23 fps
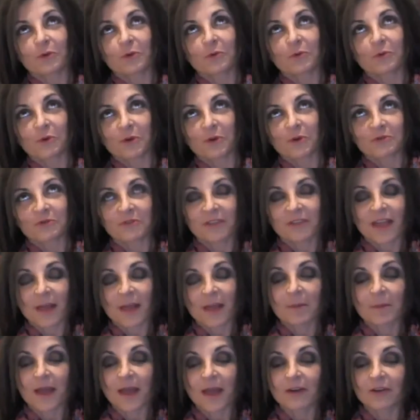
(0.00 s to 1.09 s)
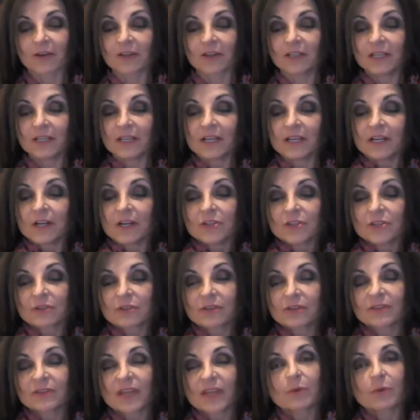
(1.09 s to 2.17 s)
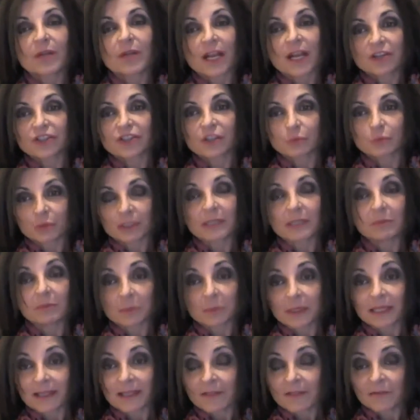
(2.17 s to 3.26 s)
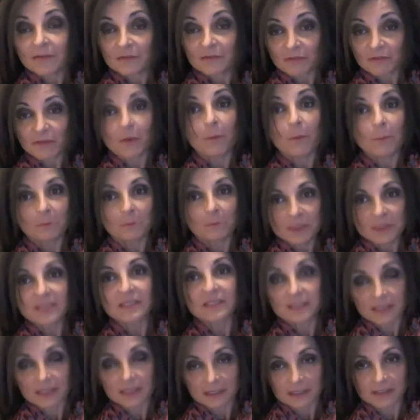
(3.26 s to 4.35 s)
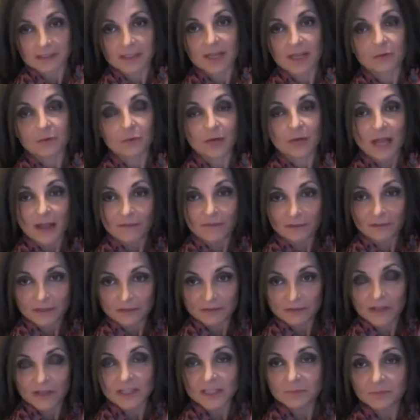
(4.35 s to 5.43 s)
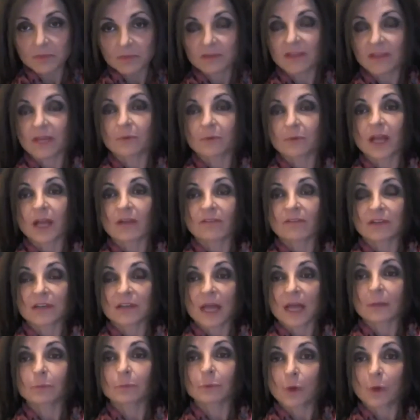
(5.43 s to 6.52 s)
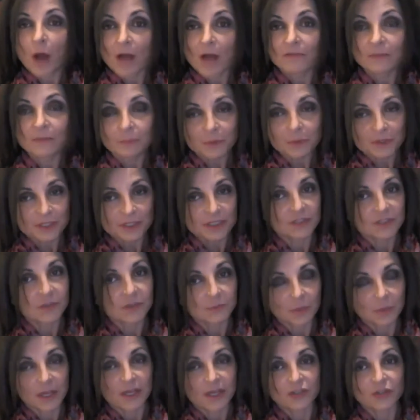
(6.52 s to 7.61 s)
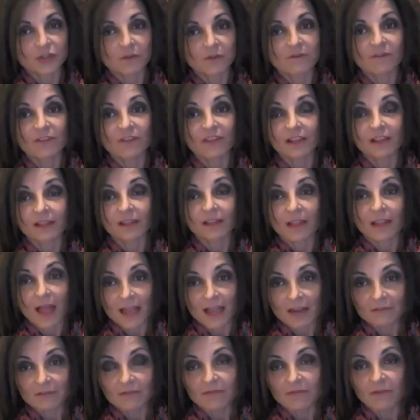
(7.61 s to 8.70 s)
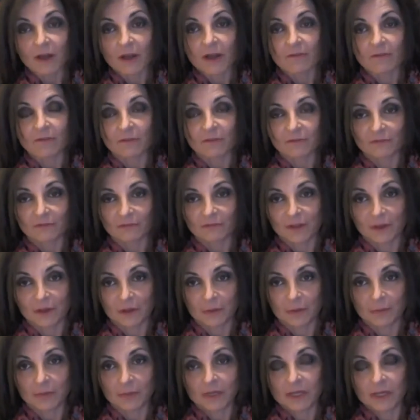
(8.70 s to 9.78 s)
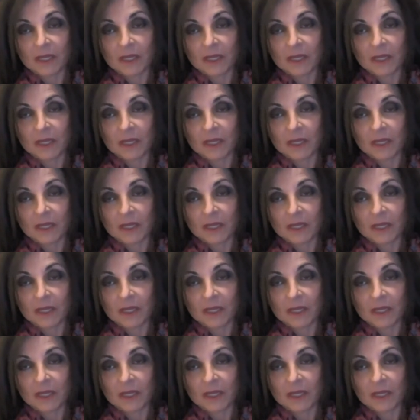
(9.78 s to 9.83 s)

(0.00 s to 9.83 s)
in the world for that matter, so that they would actually really be in the film business. They would have an investment. They would have a net profit participation for the life of the film.